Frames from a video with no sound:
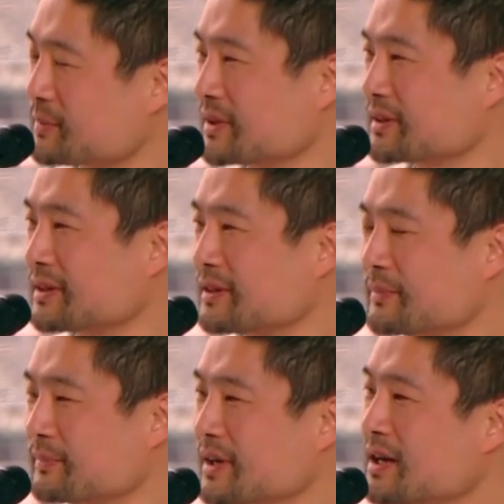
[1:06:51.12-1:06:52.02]

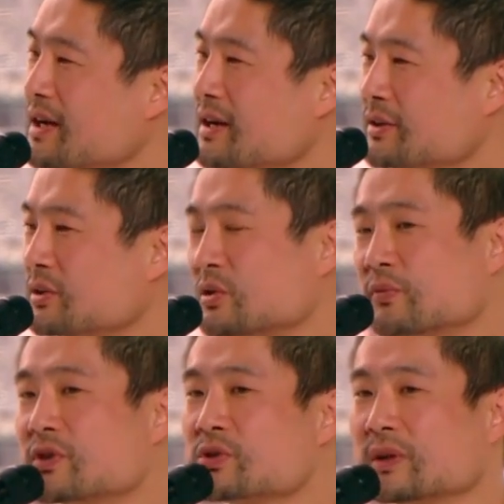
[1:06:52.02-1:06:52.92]
you know, the
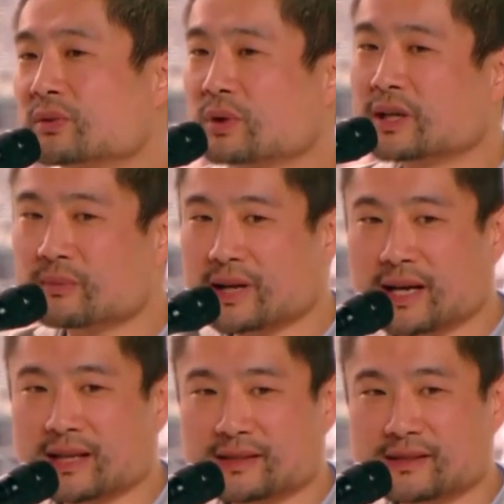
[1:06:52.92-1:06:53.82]
first one, wearing my
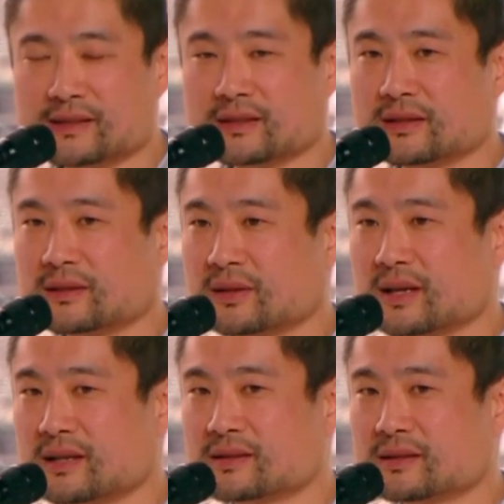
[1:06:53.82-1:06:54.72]
hat as
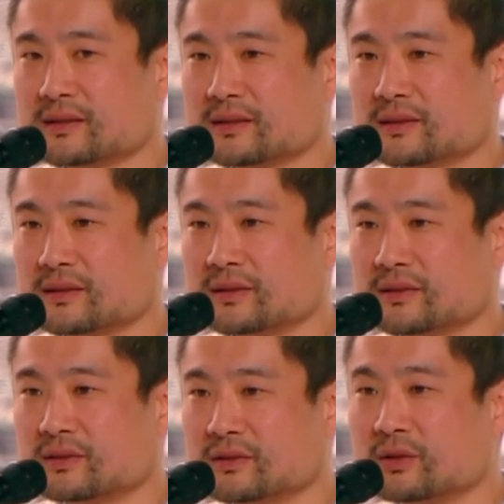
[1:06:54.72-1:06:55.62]
a
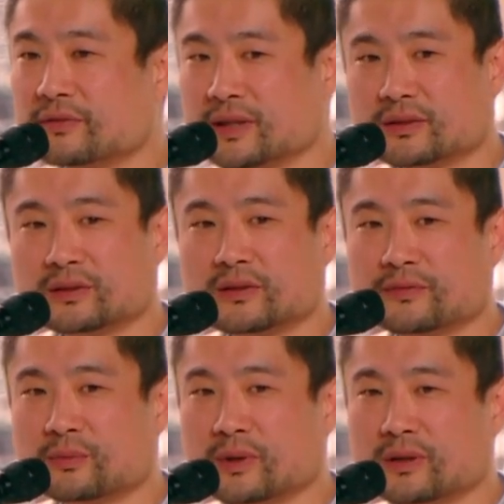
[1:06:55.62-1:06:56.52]
co-founder
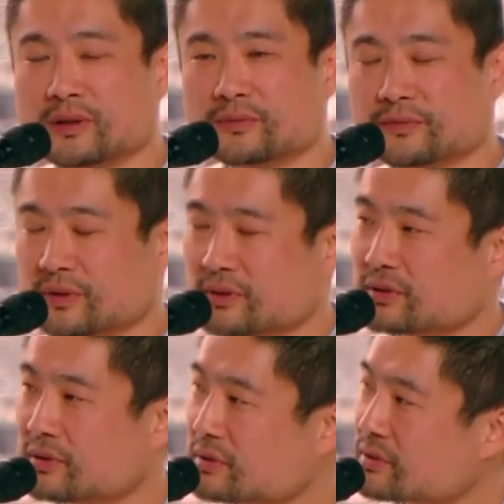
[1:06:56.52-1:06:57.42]
of
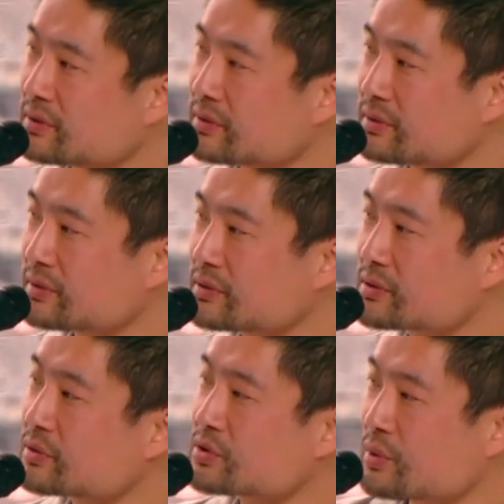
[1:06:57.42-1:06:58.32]

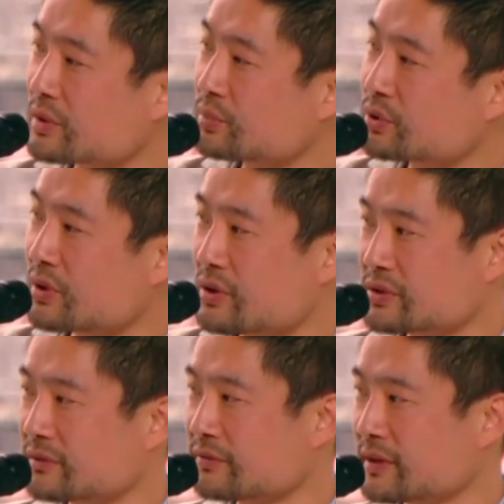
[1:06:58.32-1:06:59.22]
the SWEN Blue
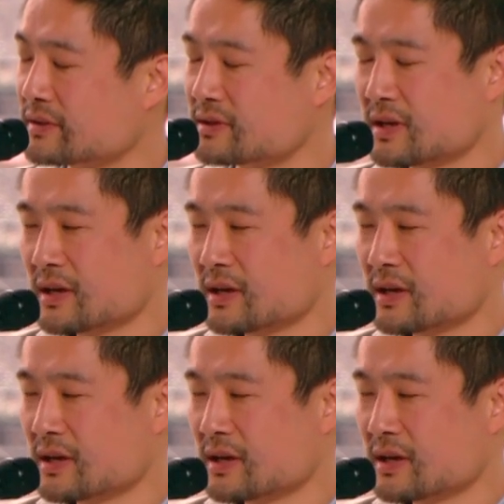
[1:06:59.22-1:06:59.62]
Ocean Fund,